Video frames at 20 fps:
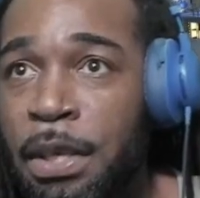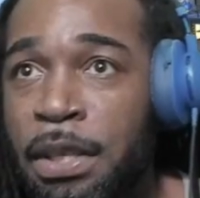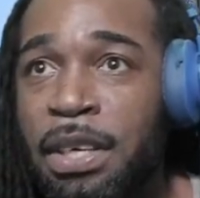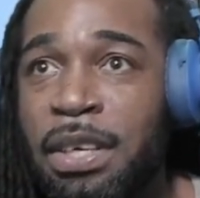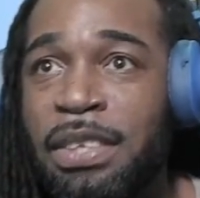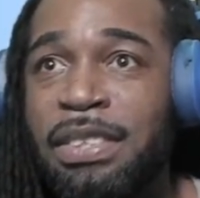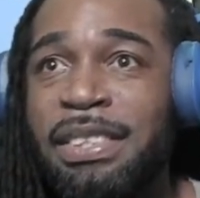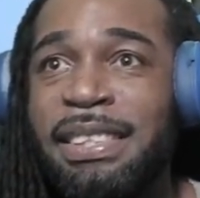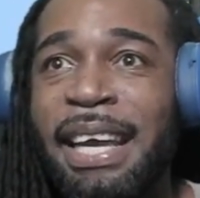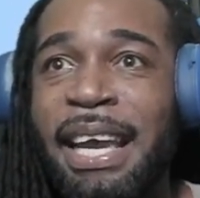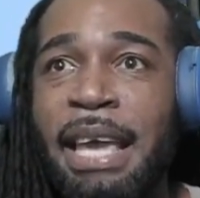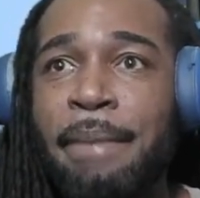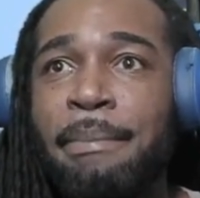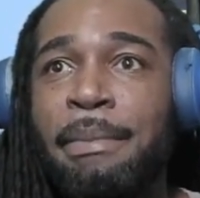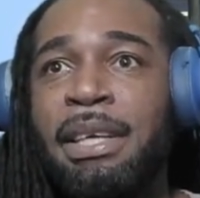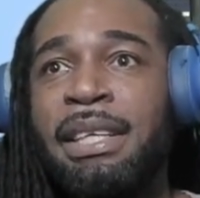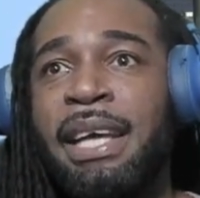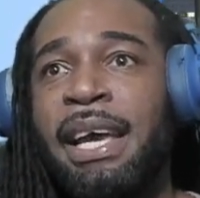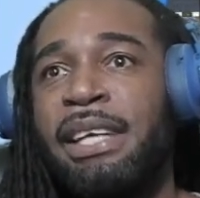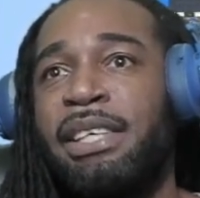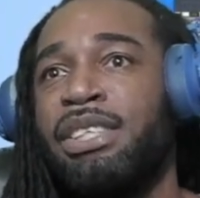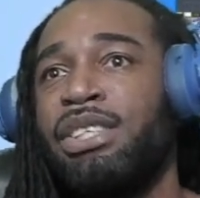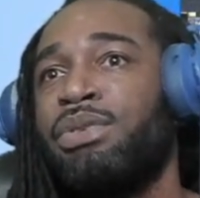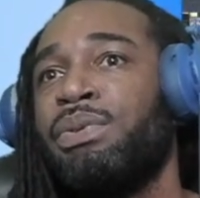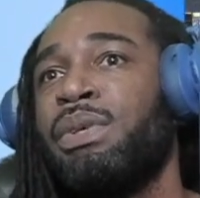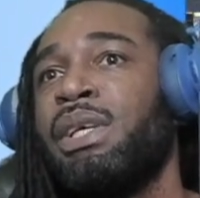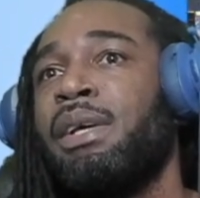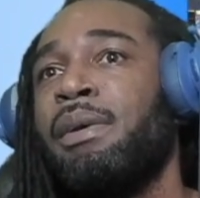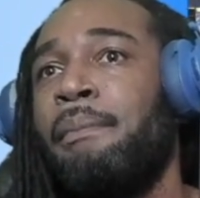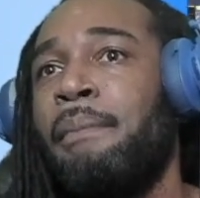Now Damon actually
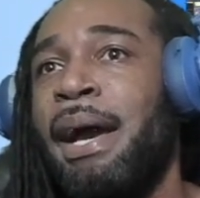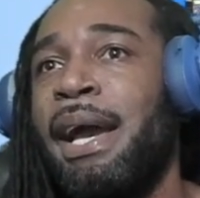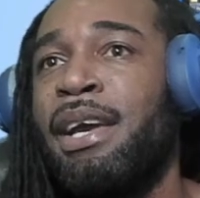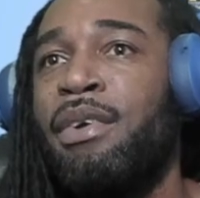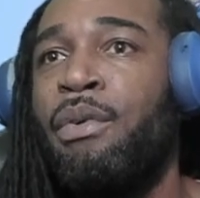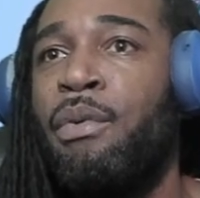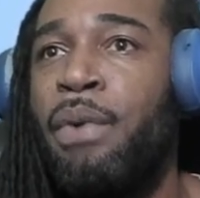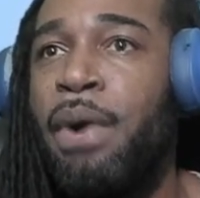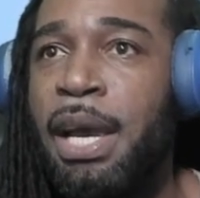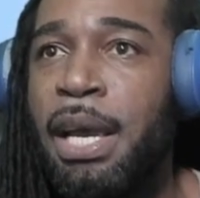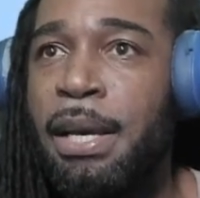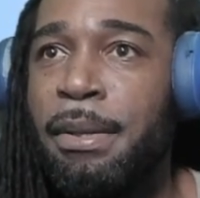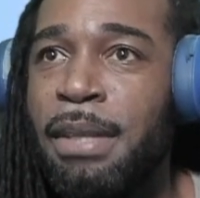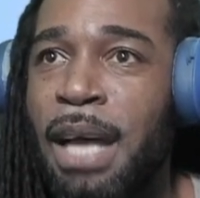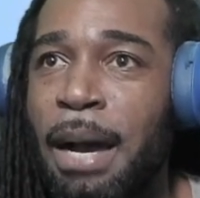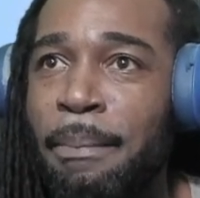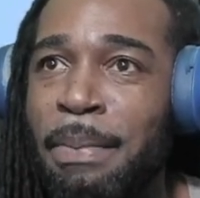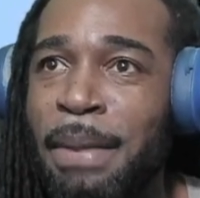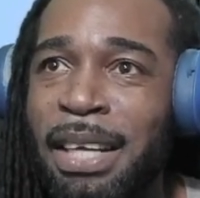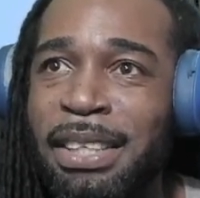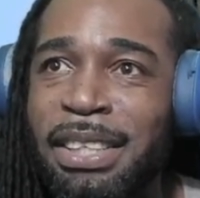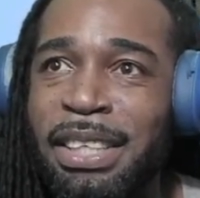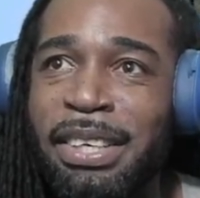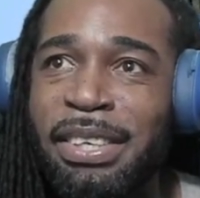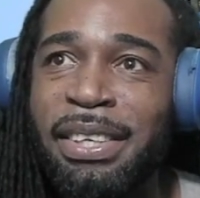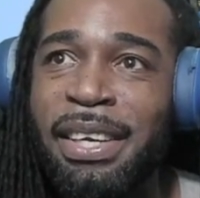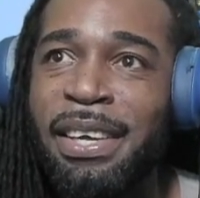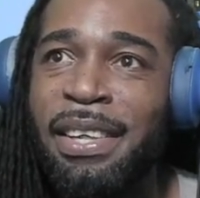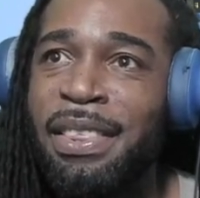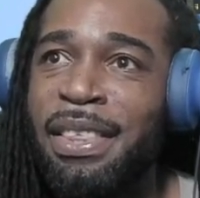tweeted at Mike Wayne, I'm not
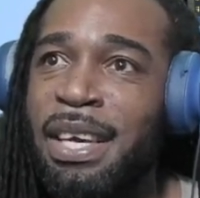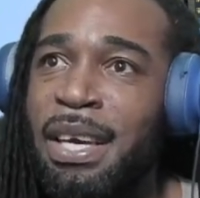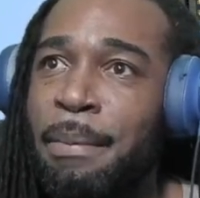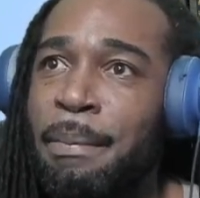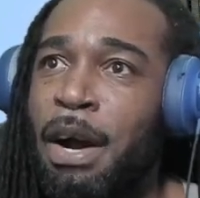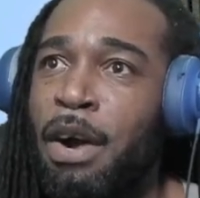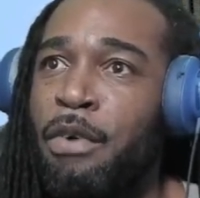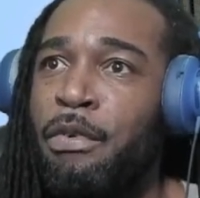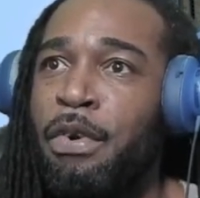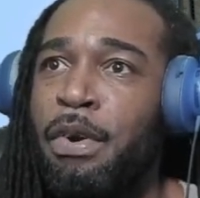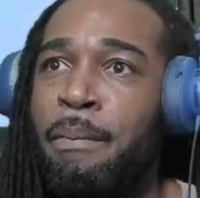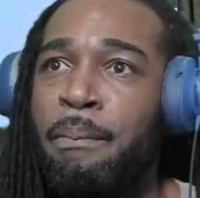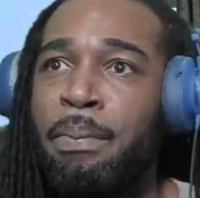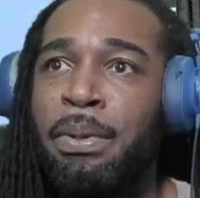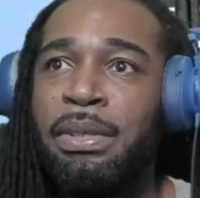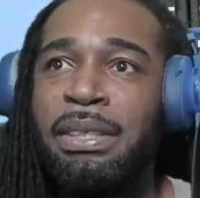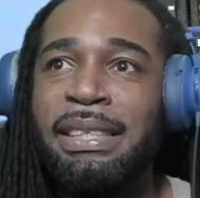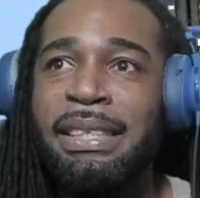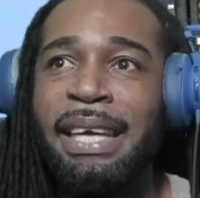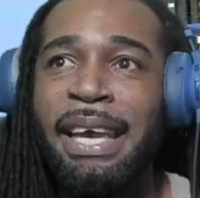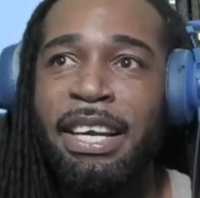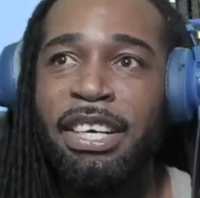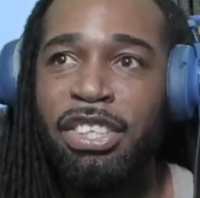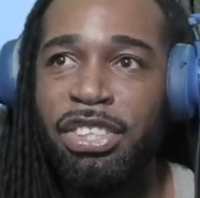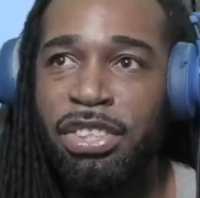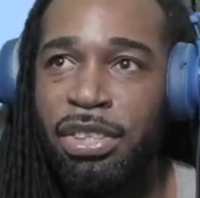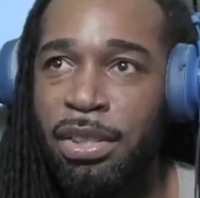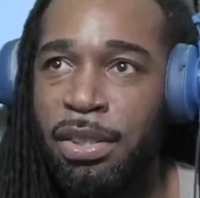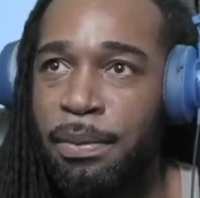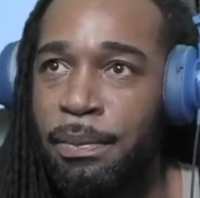hearing anything about rim
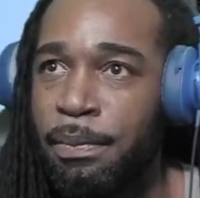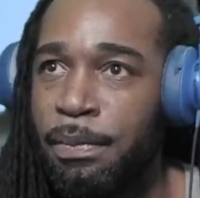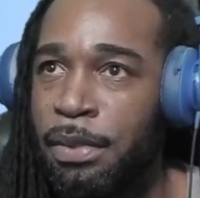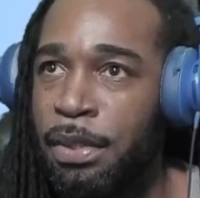protection.